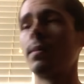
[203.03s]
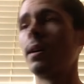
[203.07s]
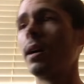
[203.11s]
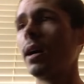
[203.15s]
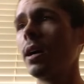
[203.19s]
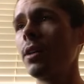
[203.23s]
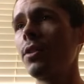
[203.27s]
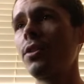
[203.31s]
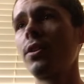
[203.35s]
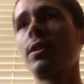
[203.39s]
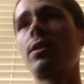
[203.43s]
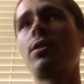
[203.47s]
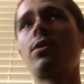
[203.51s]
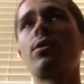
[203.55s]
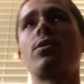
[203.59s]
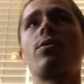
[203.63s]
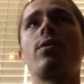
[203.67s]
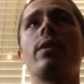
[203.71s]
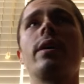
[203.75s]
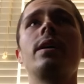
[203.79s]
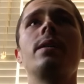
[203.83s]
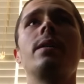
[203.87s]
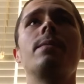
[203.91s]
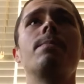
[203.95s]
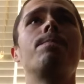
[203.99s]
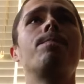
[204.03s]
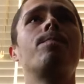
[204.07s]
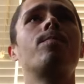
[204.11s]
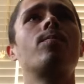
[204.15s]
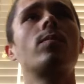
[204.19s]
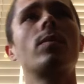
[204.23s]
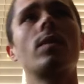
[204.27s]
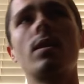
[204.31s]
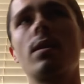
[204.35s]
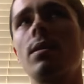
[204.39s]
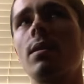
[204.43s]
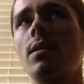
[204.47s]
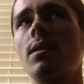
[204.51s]
I think they're great.
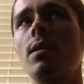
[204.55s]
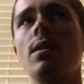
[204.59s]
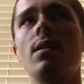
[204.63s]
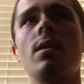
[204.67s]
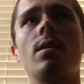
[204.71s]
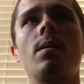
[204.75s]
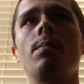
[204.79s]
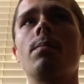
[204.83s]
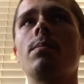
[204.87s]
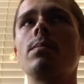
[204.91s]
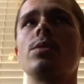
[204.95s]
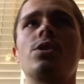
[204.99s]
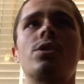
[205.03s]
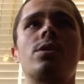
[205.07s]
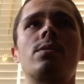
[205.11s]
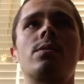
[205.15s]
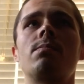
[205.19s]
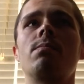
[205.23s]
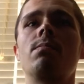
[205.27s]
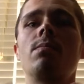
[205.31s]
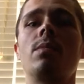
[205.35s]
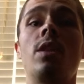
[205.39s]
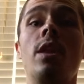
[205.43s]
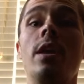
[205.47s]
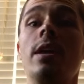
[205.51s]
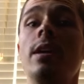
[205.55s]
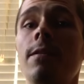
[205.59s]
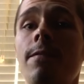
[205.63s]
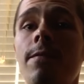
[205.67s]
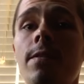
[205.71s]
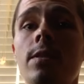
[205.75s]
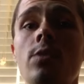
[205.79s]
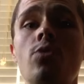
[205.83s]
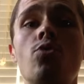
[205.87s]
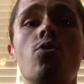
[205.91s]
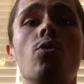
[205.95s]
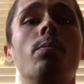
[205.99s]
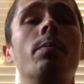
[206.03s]
Just the
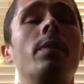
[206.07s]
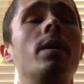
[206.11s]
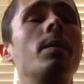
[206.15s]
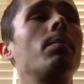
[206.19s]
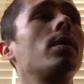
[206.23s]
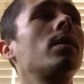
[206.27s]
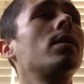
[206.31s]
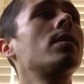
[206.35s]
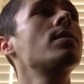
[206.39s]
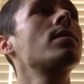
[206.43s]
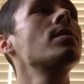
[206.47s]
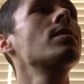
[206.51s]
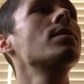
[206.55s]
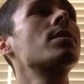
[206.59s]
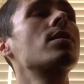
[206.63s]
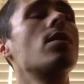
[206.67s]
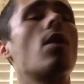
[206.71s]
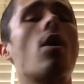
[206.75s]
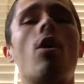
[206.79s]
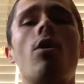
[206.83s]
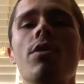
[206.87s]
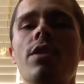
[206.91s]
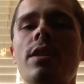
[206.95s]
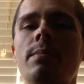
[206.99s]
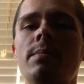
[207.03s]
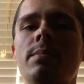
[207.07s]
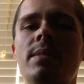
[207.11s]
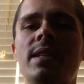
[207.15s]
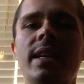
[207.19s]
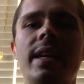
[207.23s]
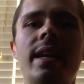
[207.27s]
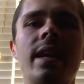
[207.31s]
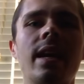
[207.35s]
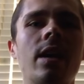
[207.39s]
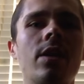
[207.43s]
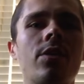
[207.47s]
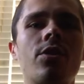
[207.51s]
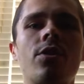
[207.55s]
individual members, all of them
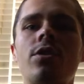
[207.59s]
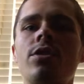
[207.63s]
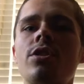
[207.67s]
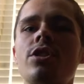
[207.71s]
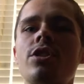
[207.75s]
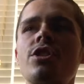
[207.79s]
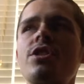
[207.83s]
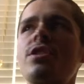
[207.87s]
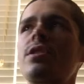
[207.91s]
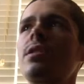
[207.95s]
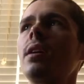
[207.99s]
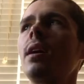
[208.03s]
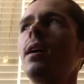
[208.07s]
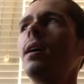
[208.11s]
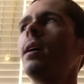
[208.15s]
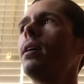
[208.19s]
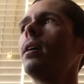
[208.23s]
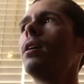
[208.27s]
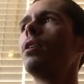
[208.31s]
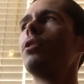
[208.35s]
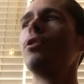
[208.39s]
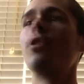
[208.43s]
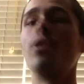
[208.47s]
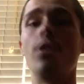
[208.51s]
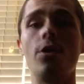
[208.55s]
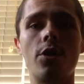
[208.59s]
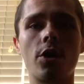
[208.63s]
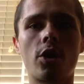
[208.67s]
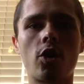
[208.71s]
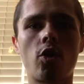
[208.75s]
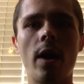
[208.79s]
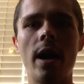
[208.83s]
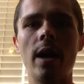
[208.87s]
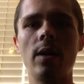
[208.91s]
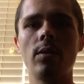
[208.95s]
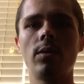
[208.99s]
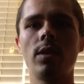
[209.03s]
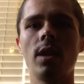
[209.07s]
together, just the
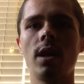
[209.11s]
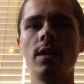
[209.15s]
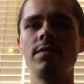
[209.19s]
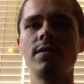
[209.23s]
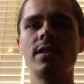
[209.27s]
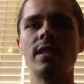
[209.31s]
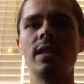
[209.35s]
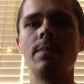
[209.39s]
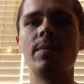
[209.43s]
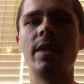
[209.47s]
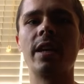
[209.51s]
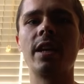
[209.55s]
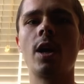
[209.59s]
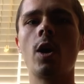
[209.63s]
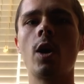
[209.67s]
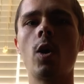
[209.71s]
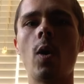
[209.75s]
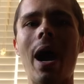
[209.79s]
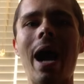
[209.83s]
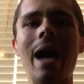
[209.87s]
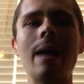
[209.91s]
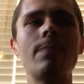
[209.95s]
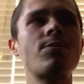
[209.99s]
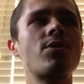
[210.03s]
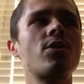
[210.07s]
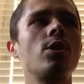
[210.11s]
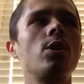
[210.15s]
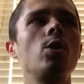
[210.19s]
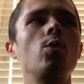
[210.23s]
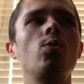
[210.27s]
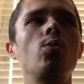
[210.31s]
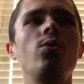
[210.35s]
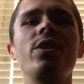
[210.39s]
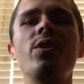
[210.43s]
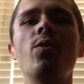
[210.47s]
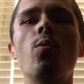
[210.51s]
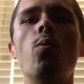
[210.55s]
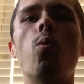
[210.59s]
crowd loves them. They go
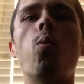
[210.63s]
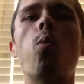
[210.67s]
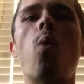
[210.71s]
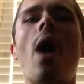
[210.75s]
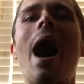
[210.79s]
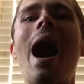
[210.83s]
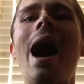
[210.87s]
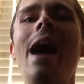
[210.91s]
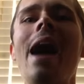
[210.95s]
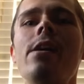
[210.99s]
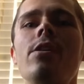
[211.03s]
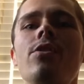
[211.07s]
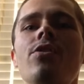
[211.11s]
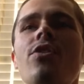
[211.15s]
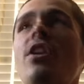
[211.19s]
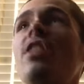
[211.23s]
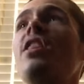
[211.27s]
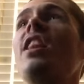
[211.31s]
absolutely wild.